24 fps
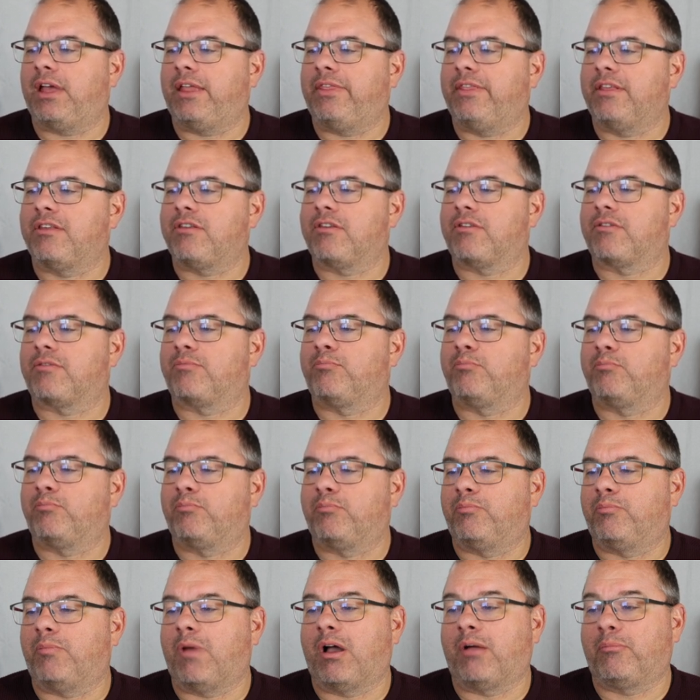and this is
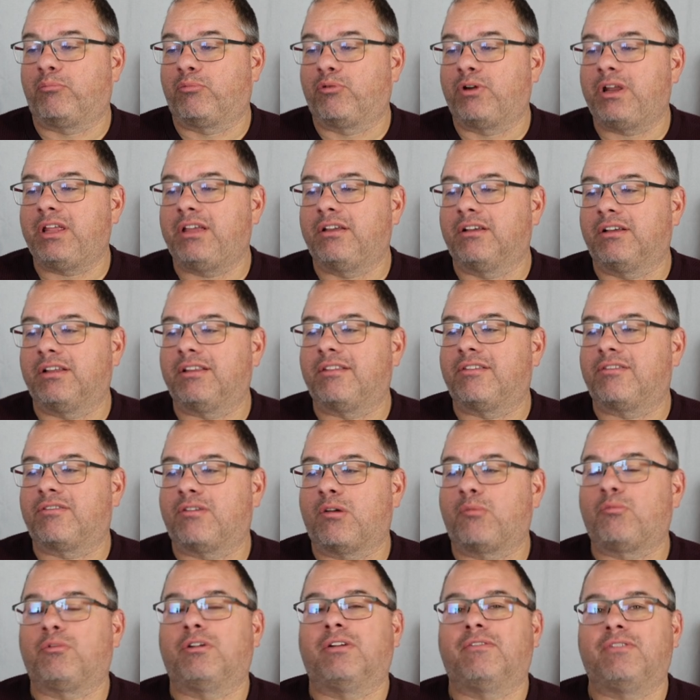a pretty good
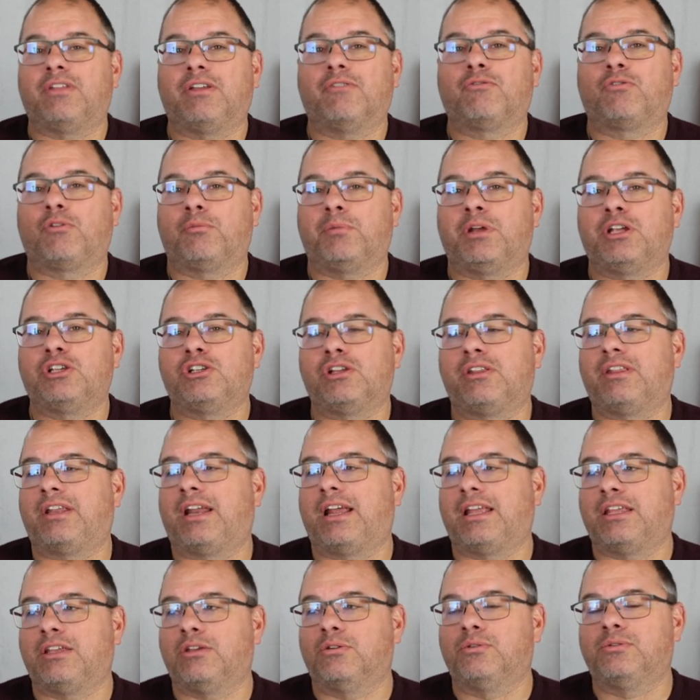summary of the information that I
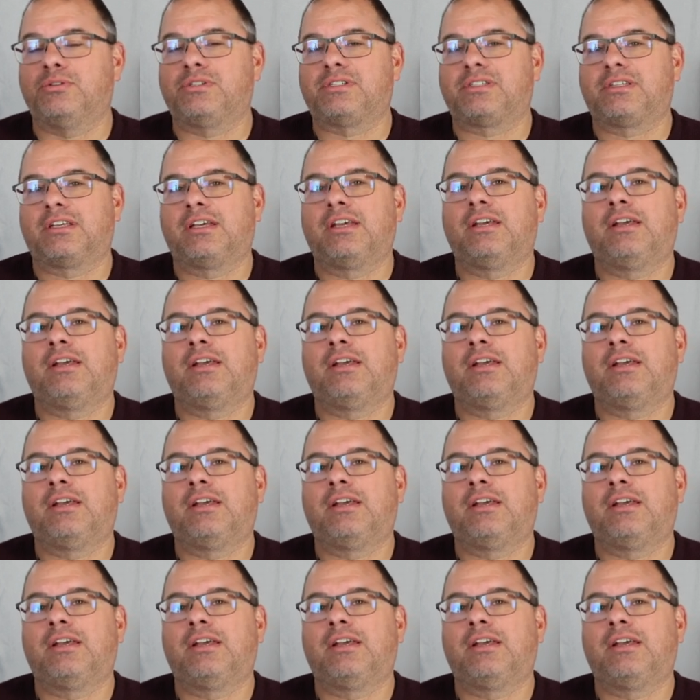used